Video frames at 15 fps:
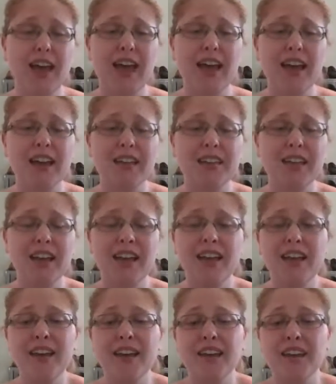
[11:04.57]
And
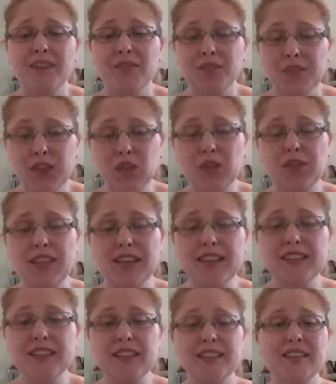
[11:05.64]

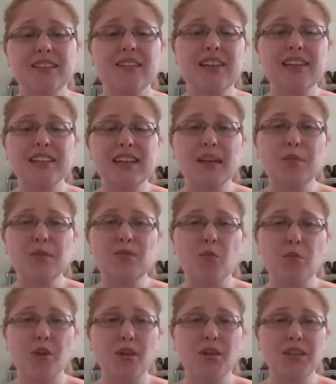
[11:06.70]
these types of
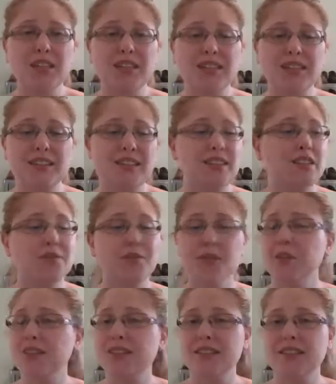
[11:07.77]
approaches, it's of
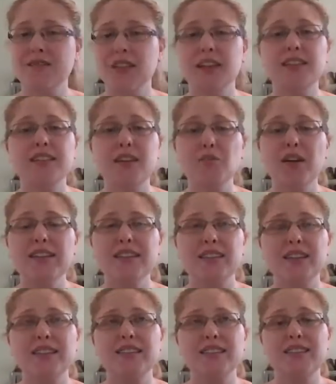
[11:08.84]
course in some ways
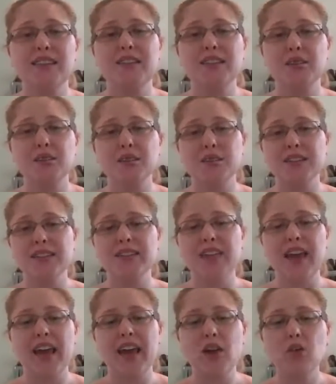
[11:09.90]
necessary to address the
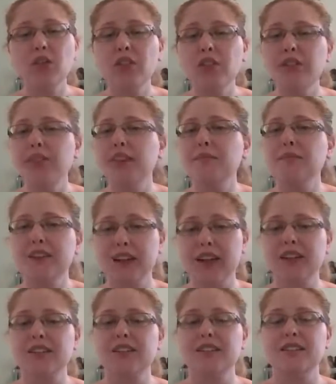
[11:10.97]
health
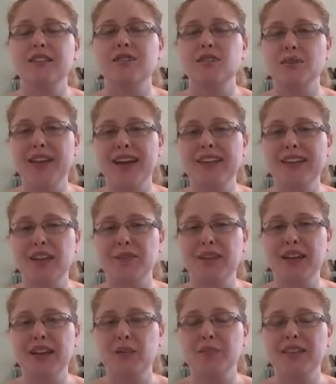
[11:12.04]
implications of the
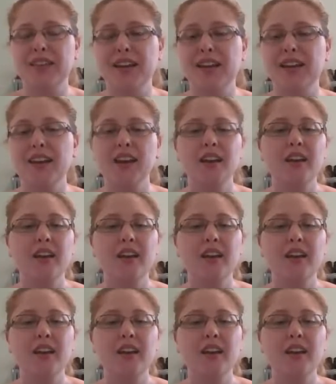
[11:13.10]
pandemic, but then